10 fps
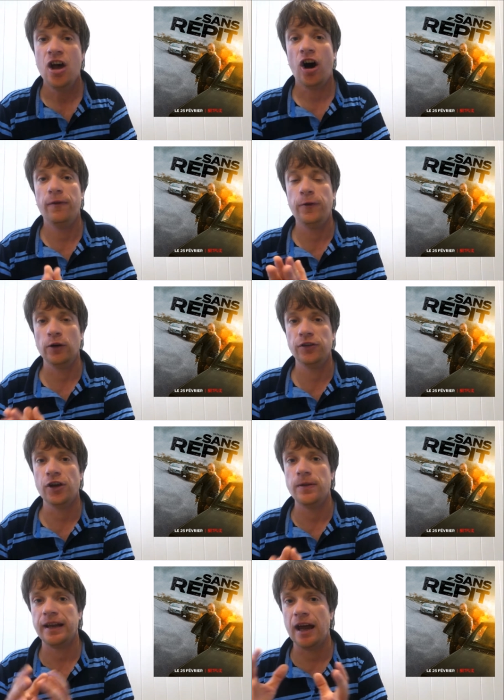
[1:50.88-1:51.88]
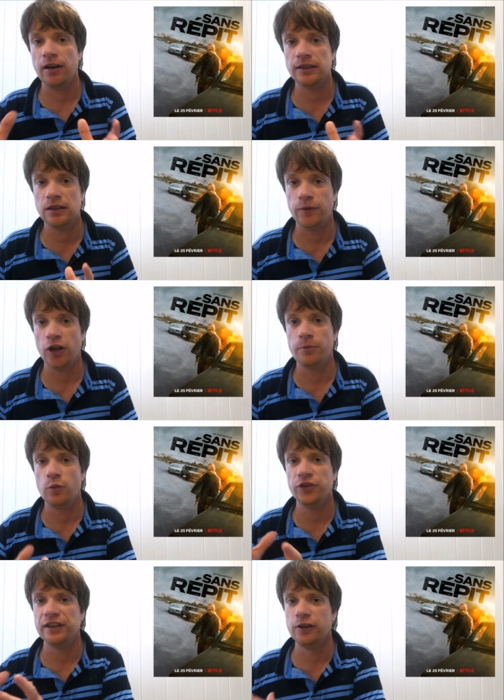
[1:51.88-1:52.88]
I felt as though the character development
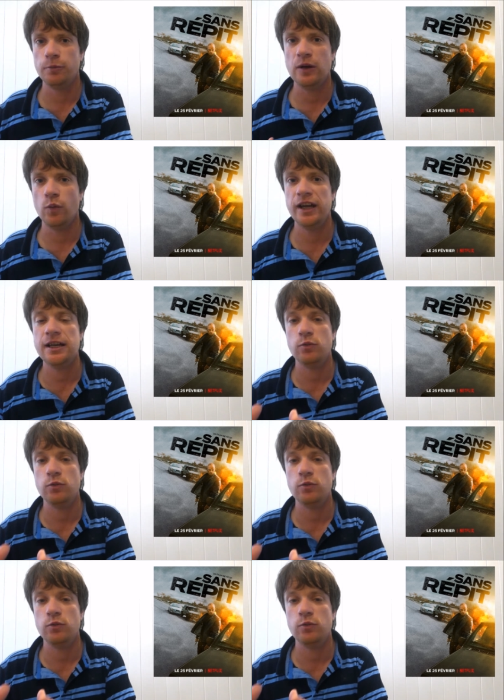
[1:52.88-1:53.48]
was a little bit weak,